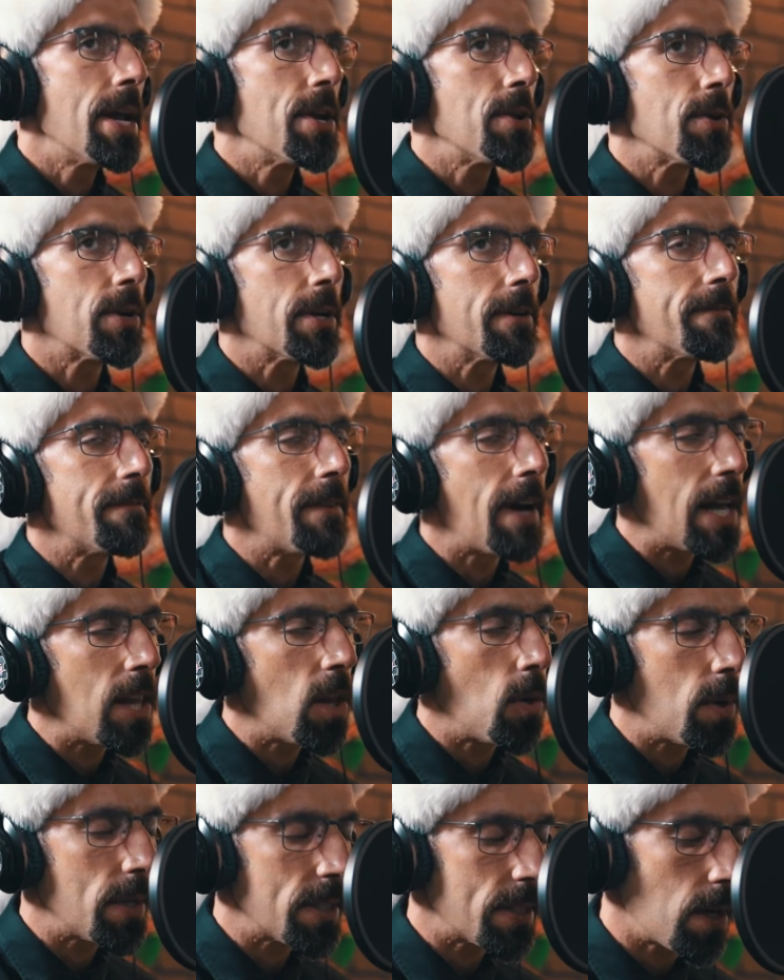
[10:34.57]
And you can
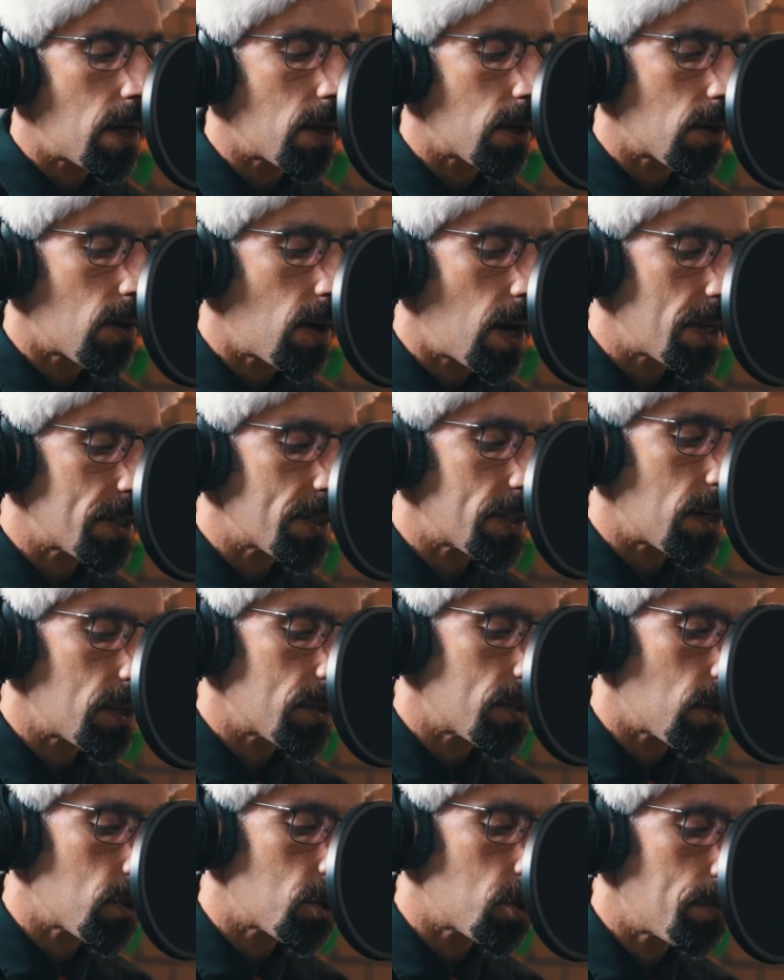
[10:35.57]
follow us across
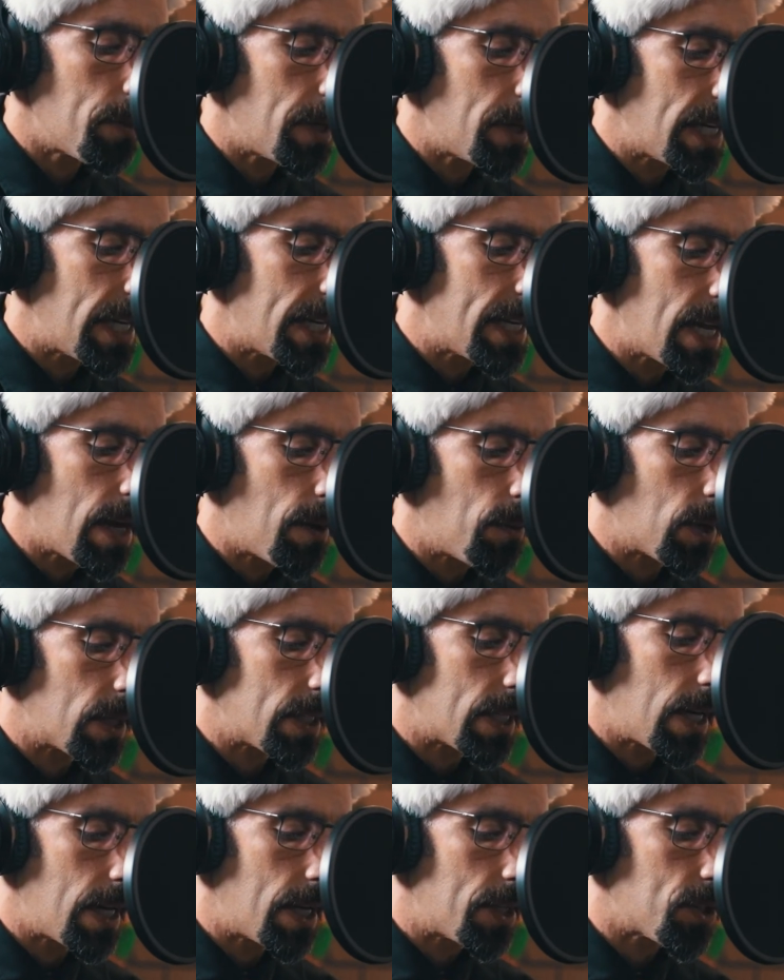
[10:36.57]
our social media
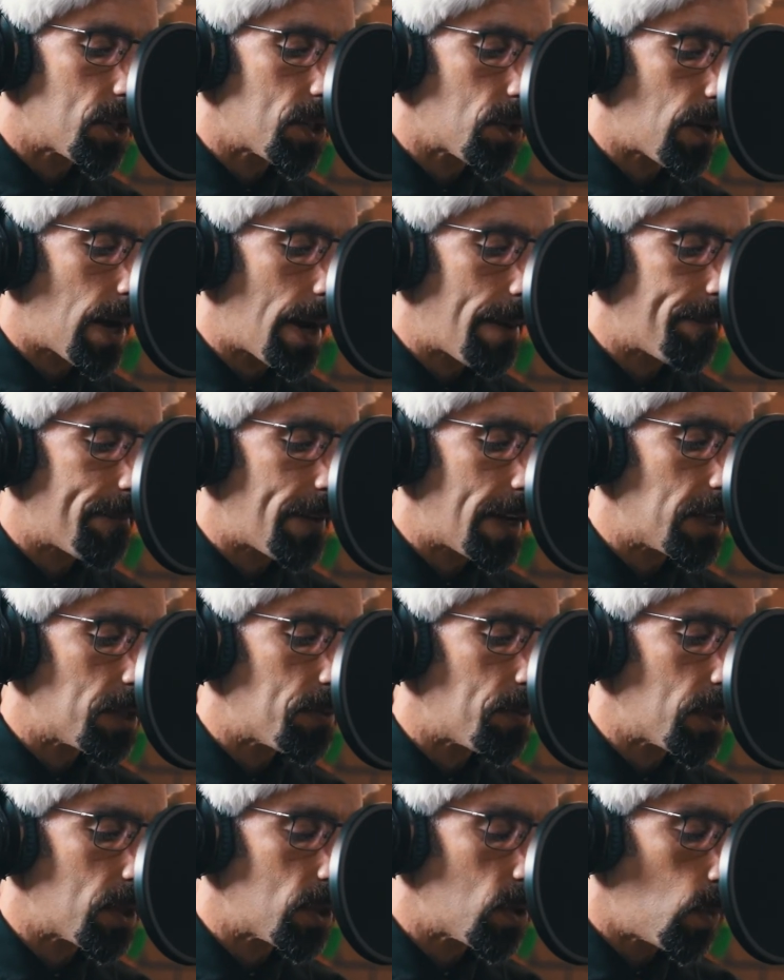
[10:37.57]
networks on Instagram,
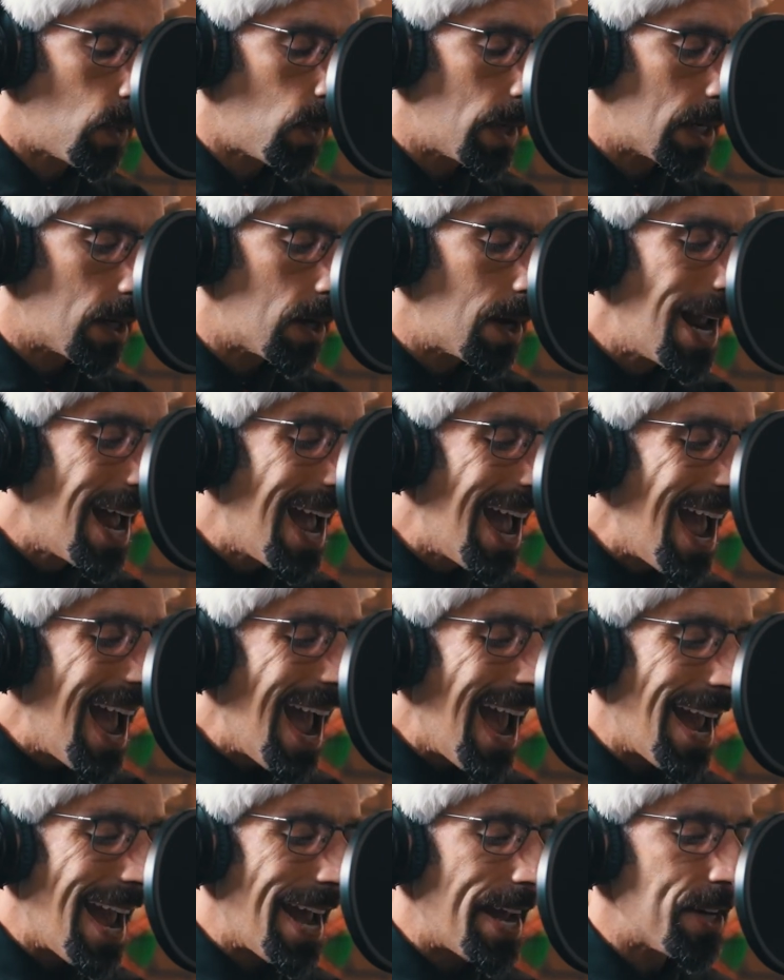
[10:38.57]
Facebook, Twitter,
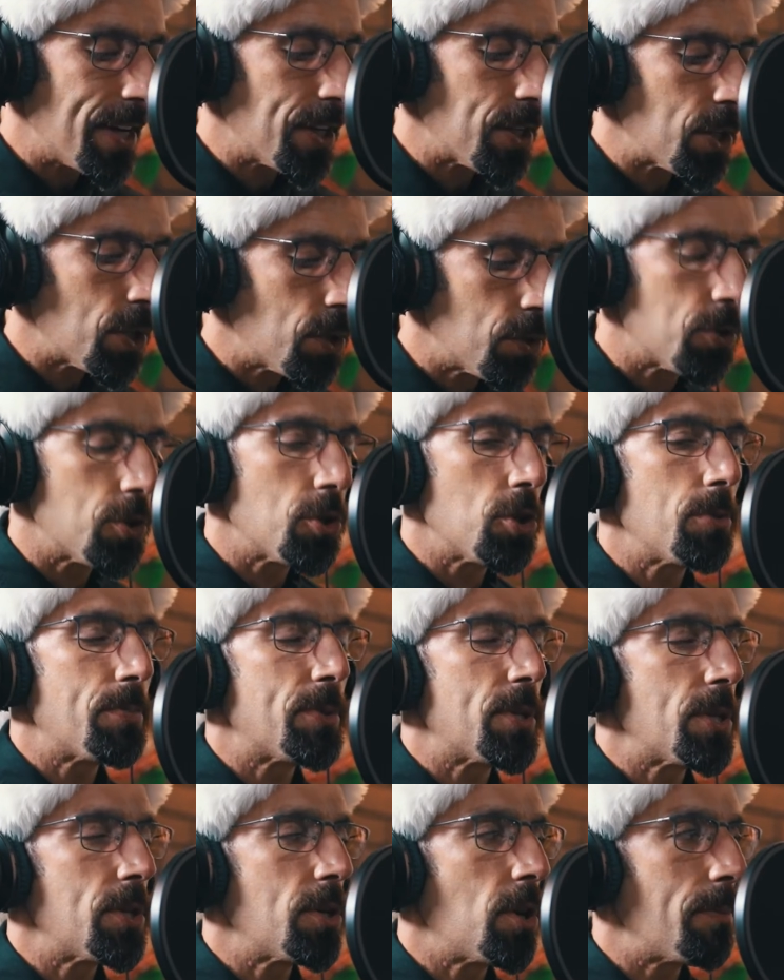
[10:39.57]
and
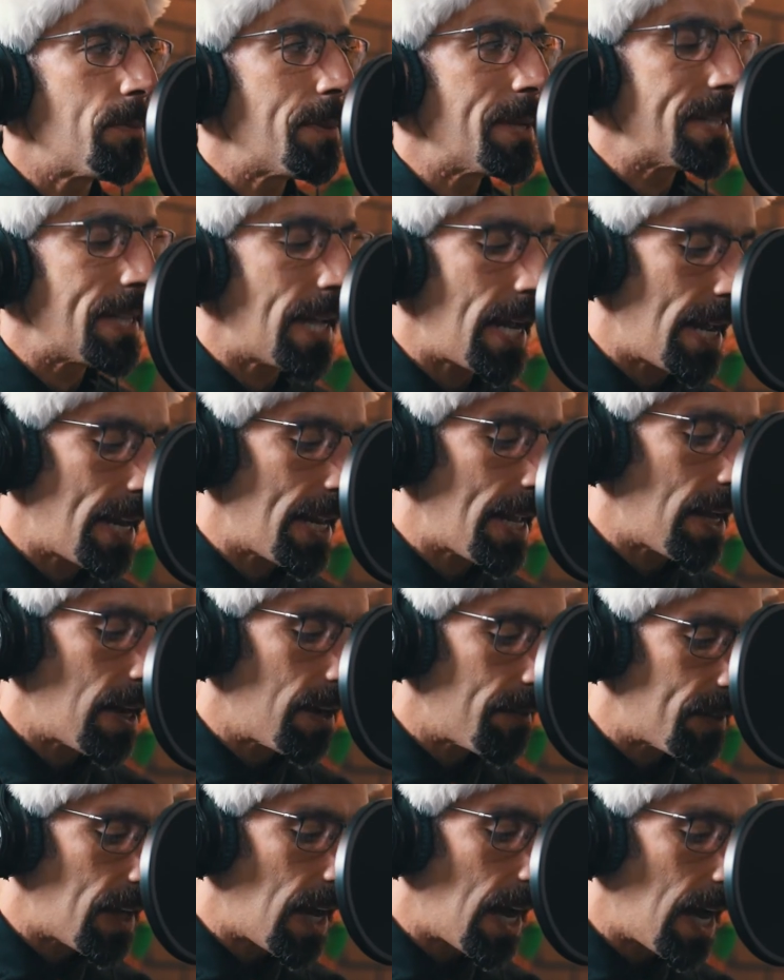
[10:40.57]
YouTube so you don't miss
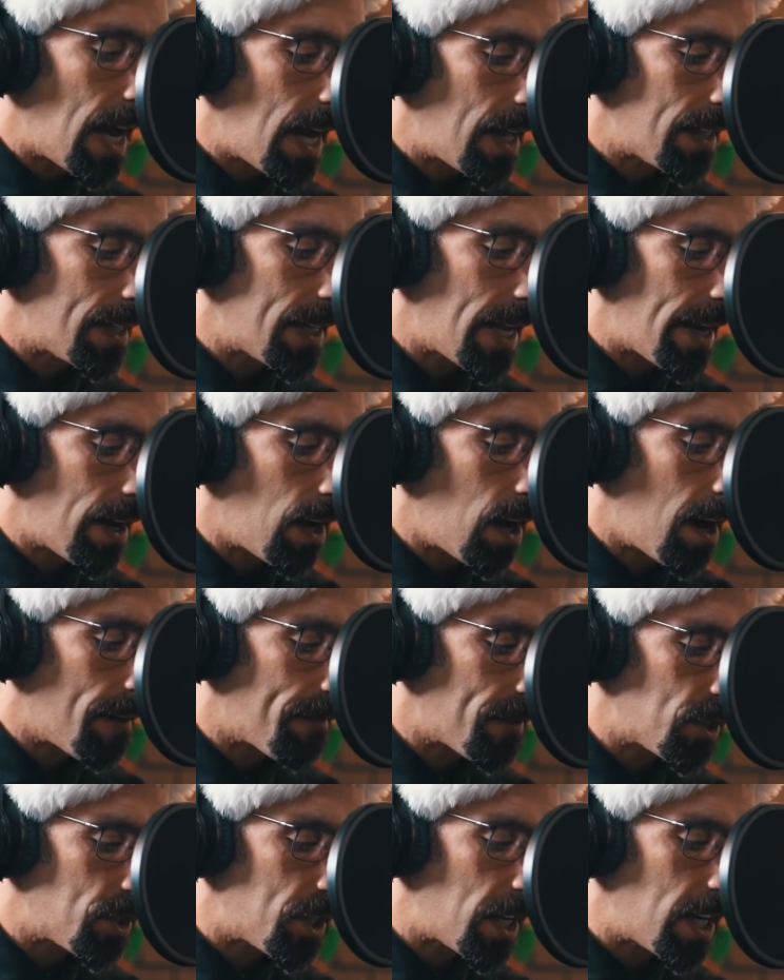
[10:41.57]
any of the holiday
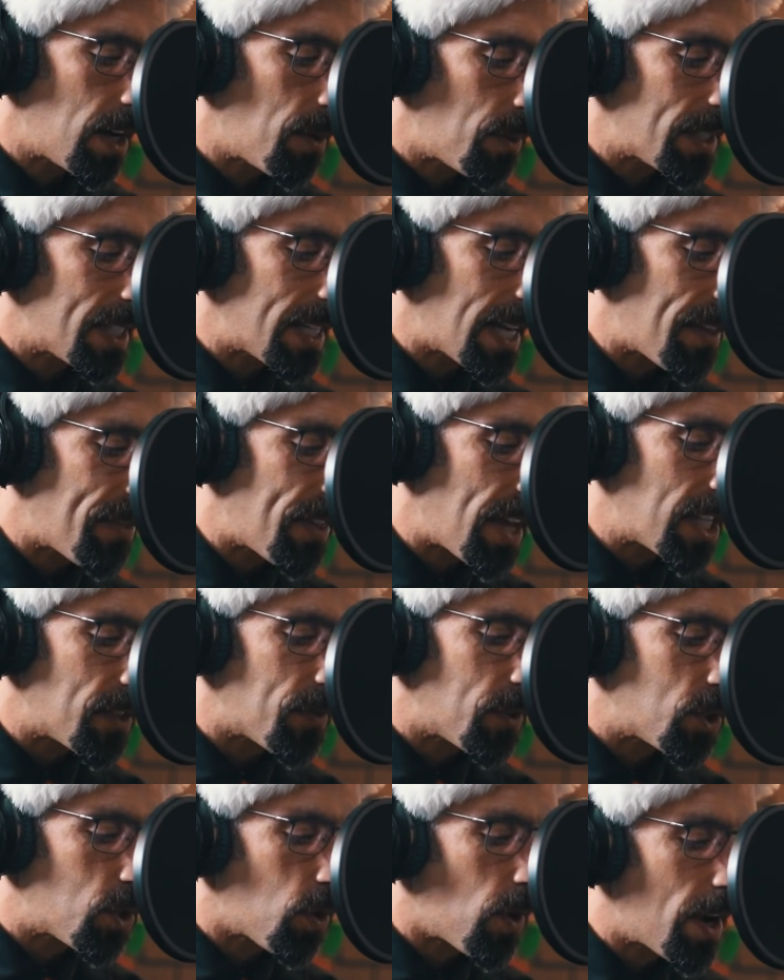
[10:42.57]
offers. Gina, once again,
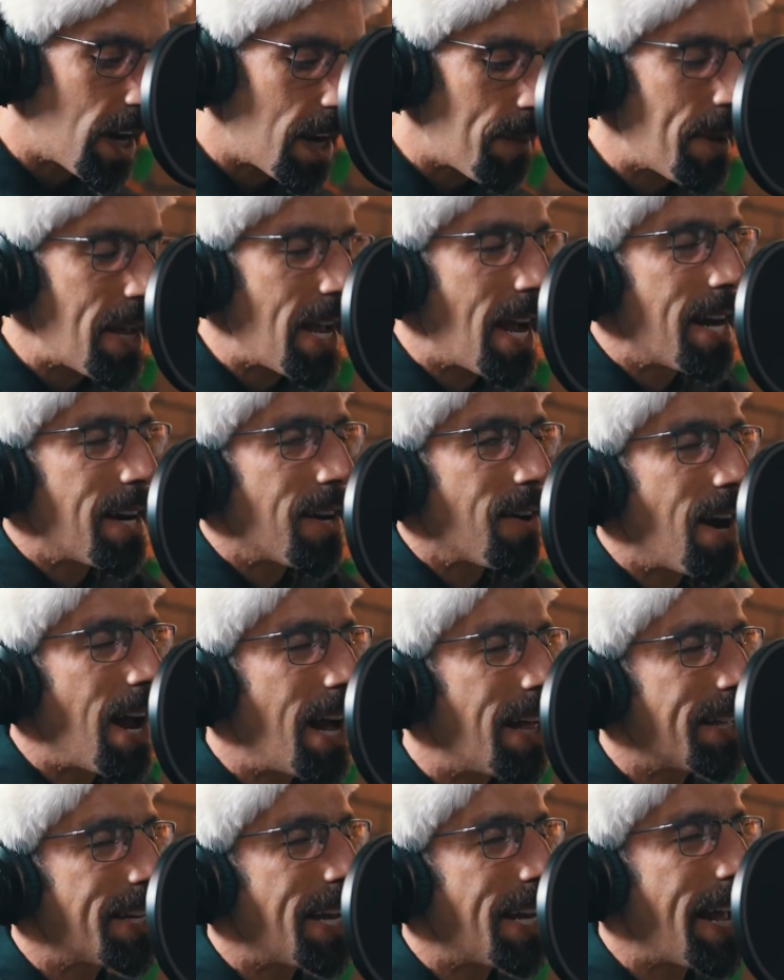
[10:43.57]
thanks for joining me on
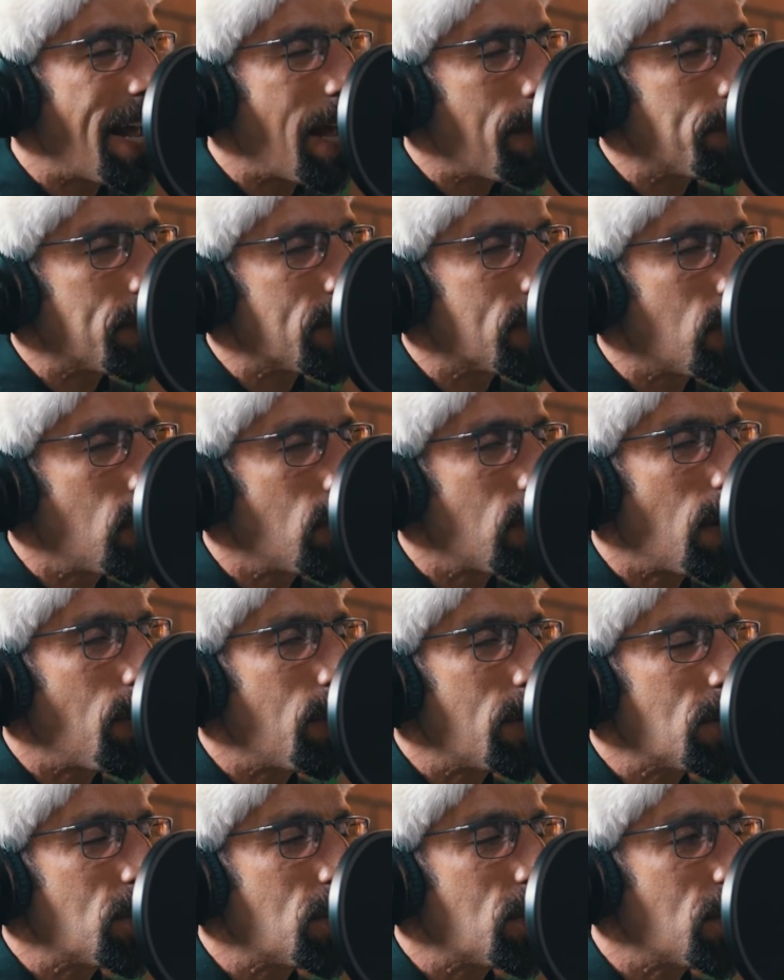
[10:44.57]
our holiday episode.
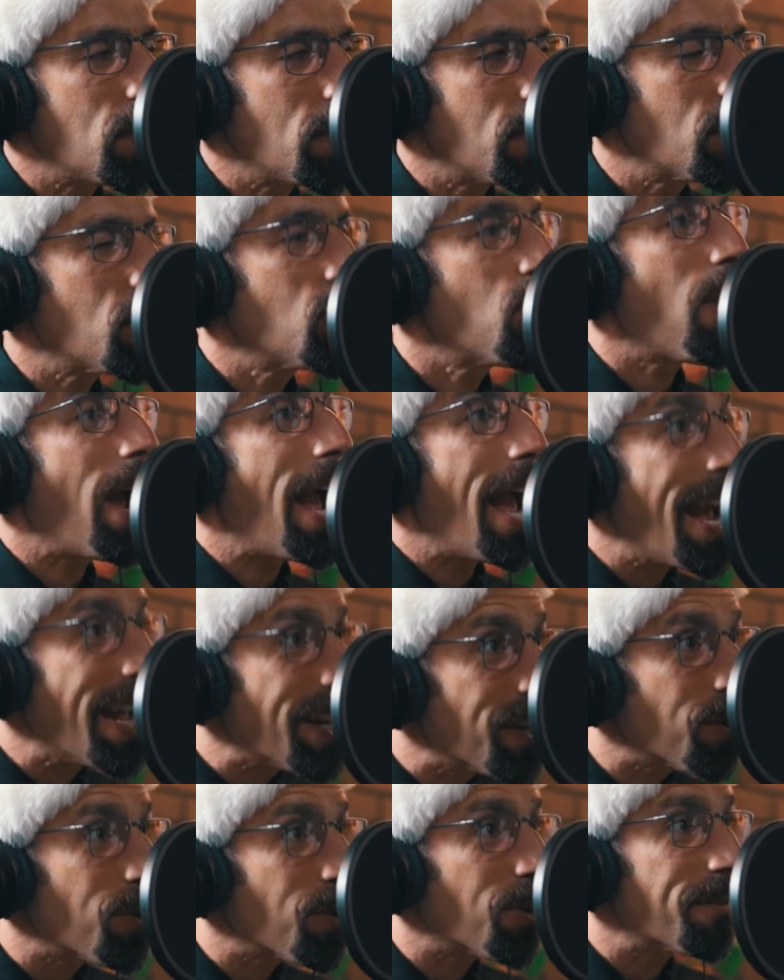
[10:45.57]
I wish uh, you
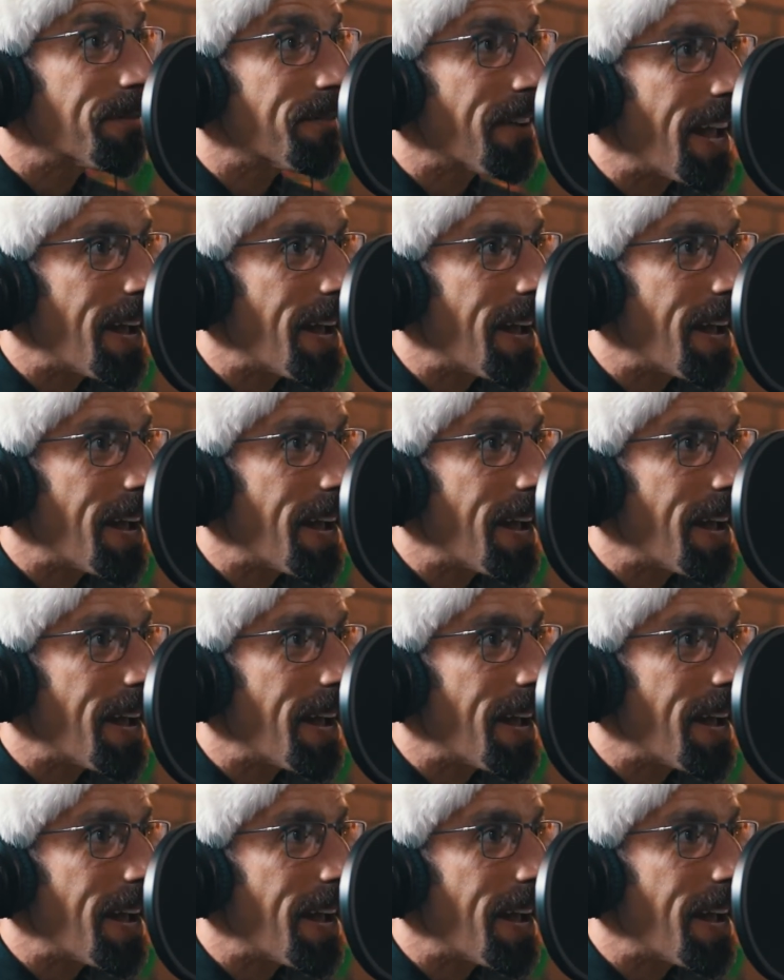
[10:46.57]
and your